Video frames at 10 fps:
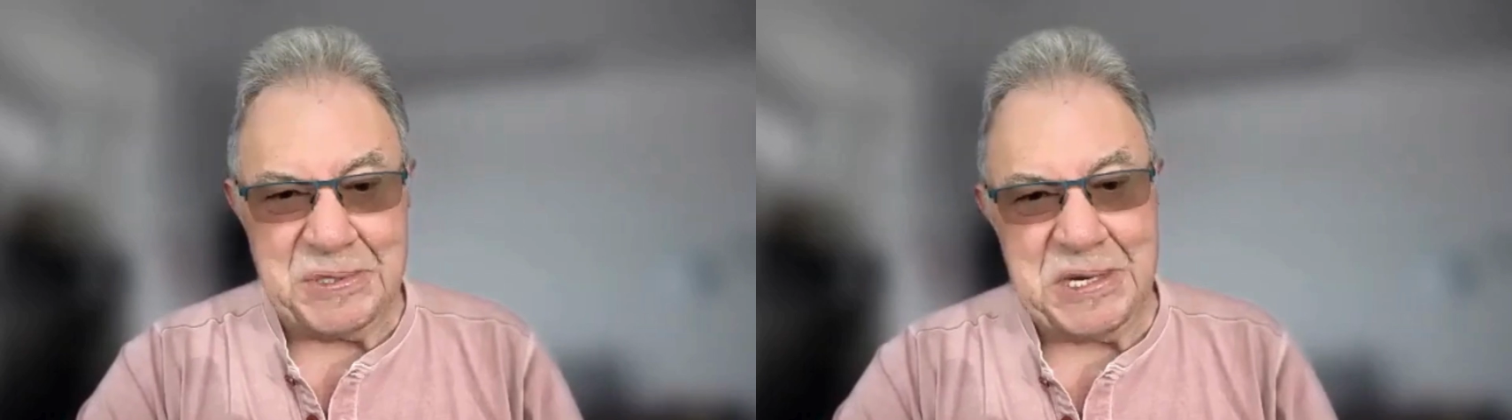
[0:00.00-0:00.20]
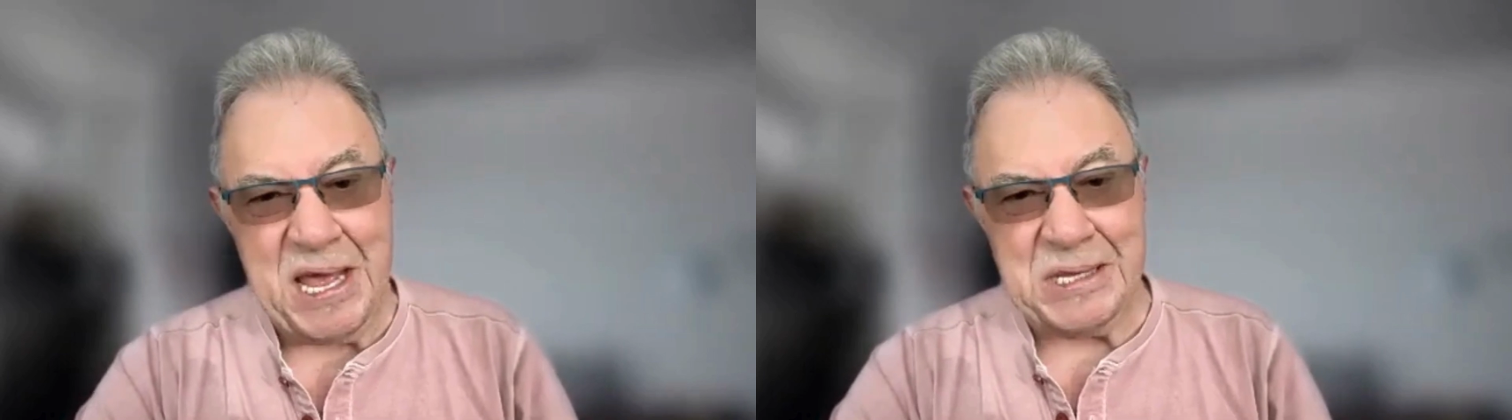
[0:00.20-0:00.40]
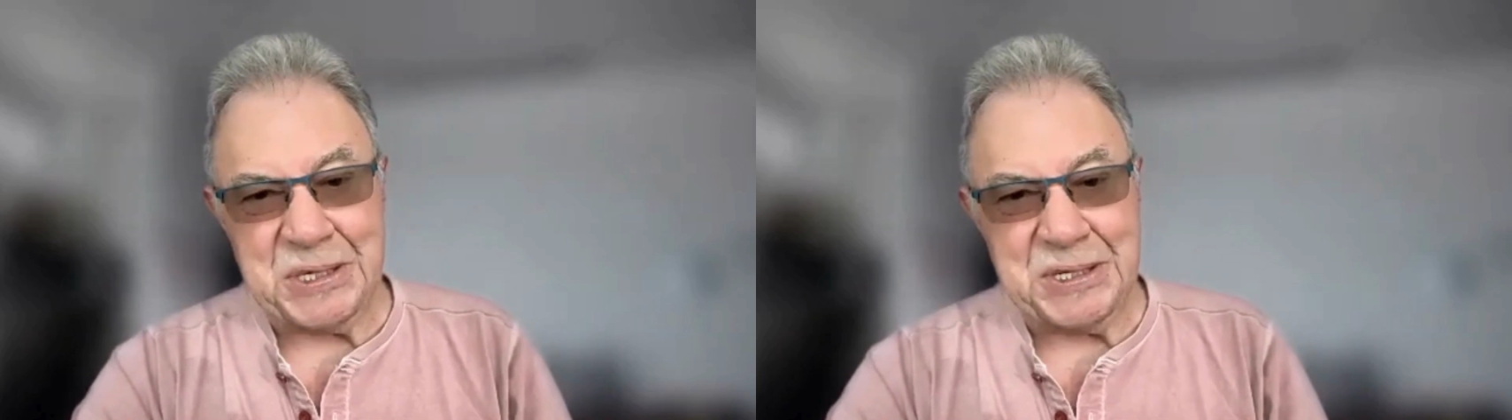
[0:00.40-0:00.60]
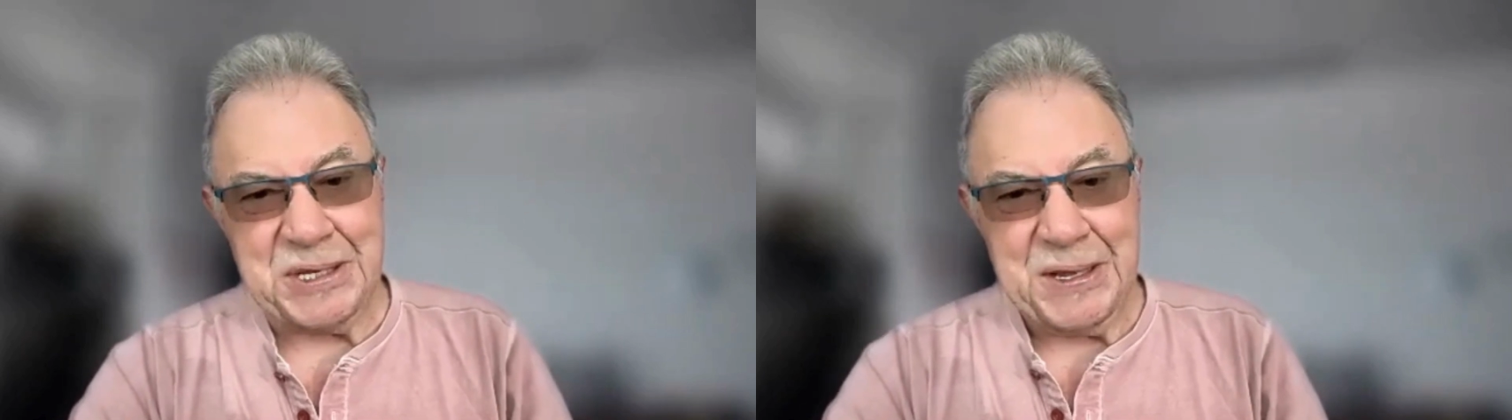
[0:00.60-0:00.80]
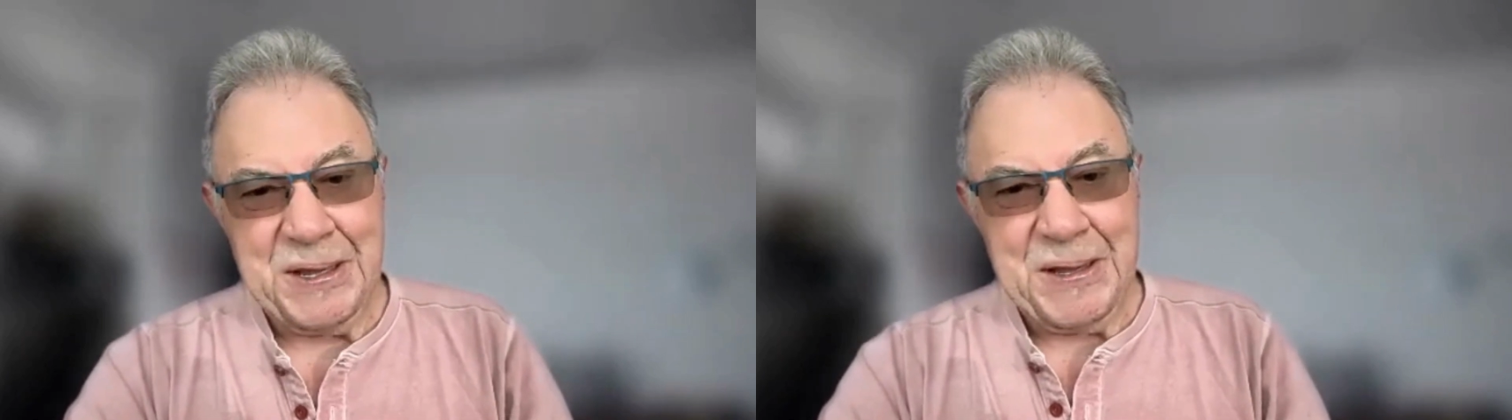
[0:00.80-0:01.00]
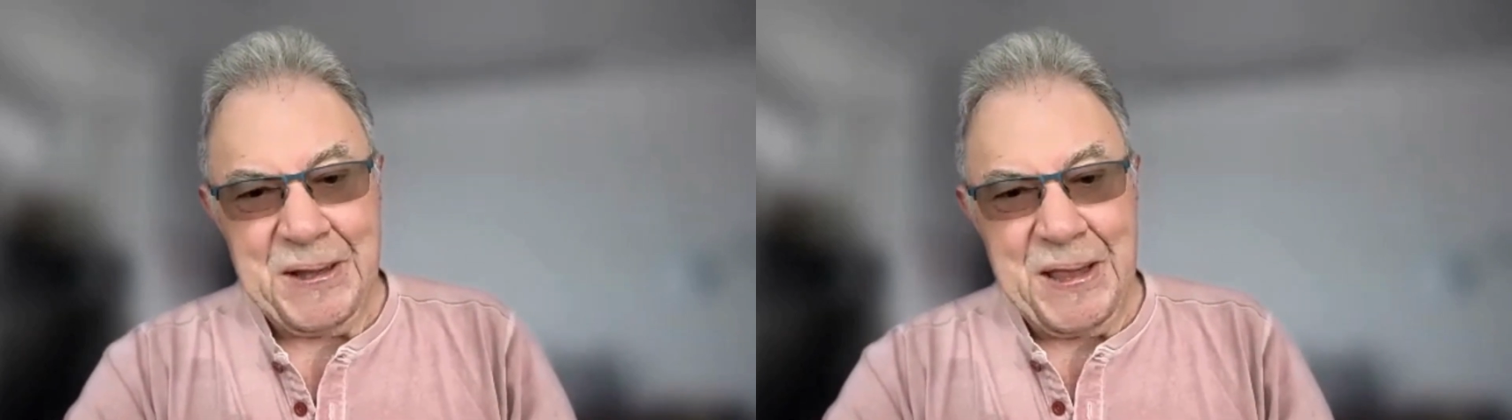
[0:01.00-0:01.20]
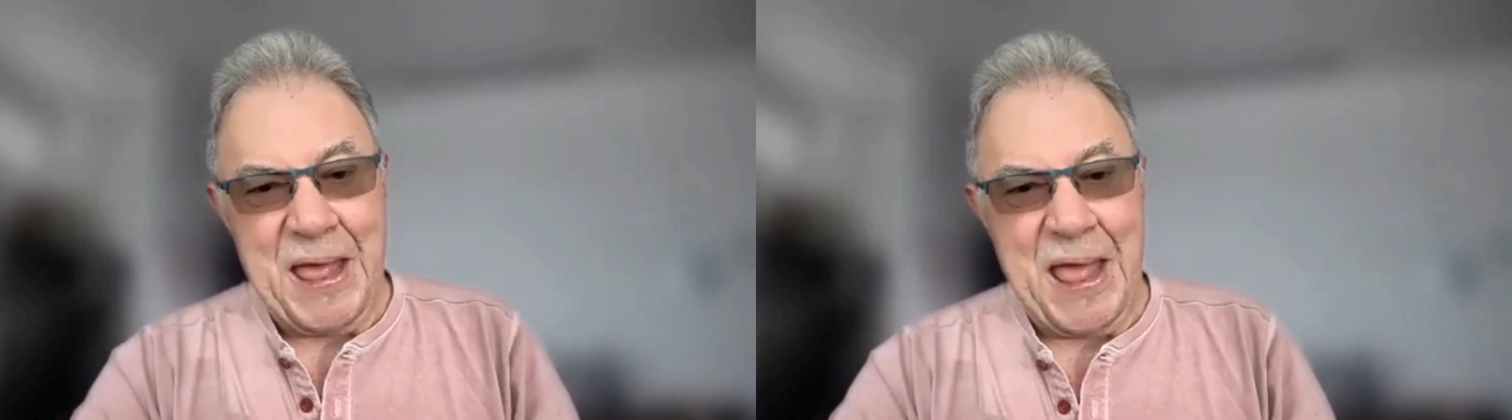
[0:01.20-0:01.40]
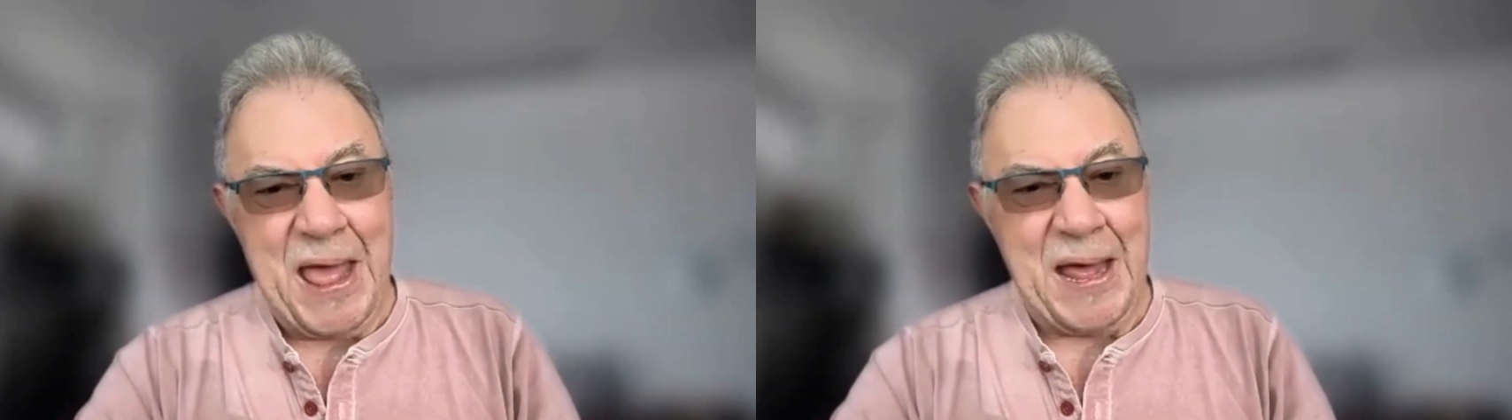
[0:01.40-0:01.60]
canceled.
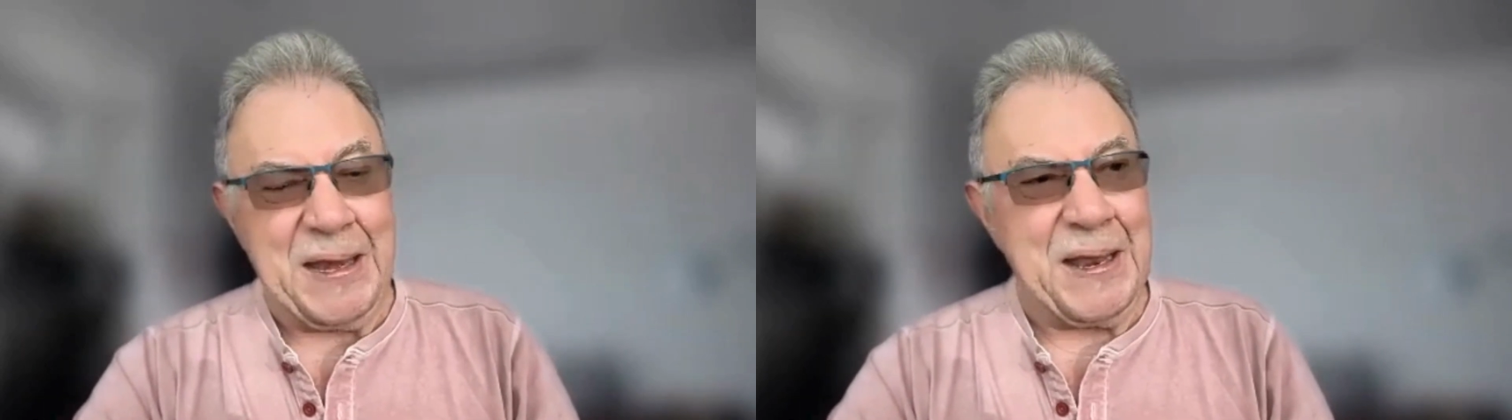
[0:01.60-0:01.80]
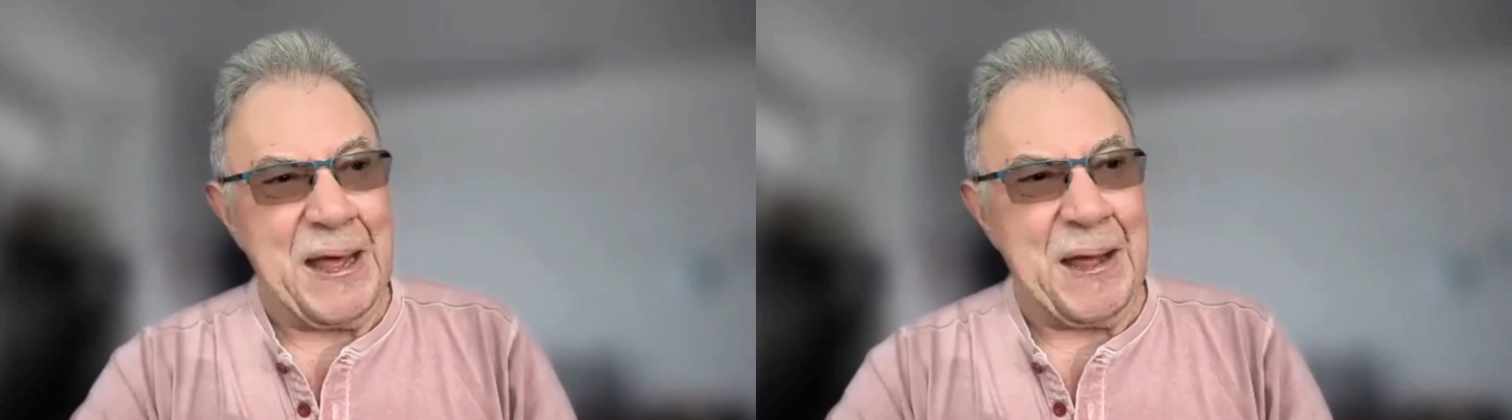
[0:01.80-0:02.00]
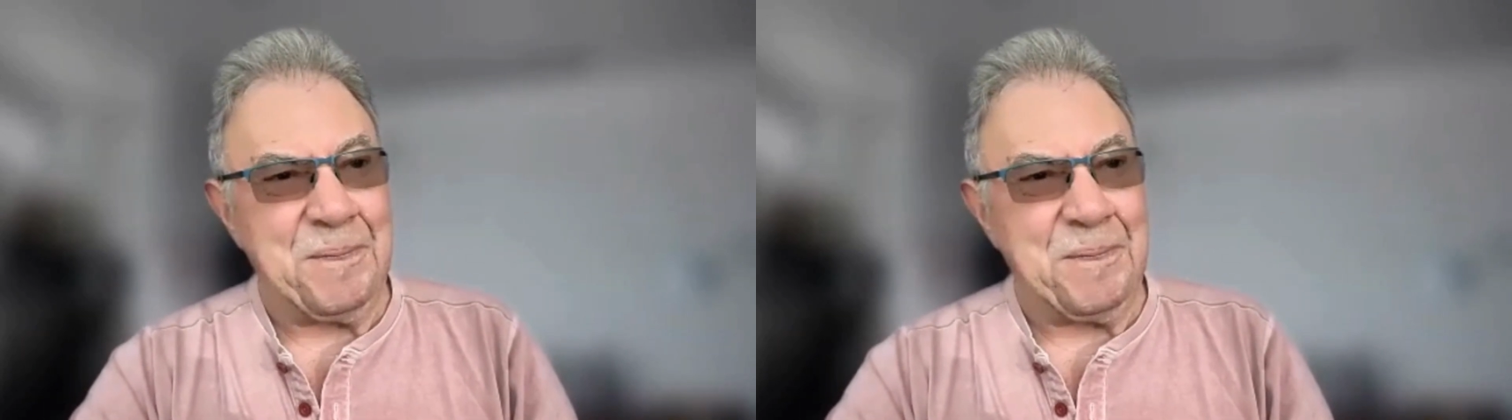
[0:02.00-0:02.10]
And I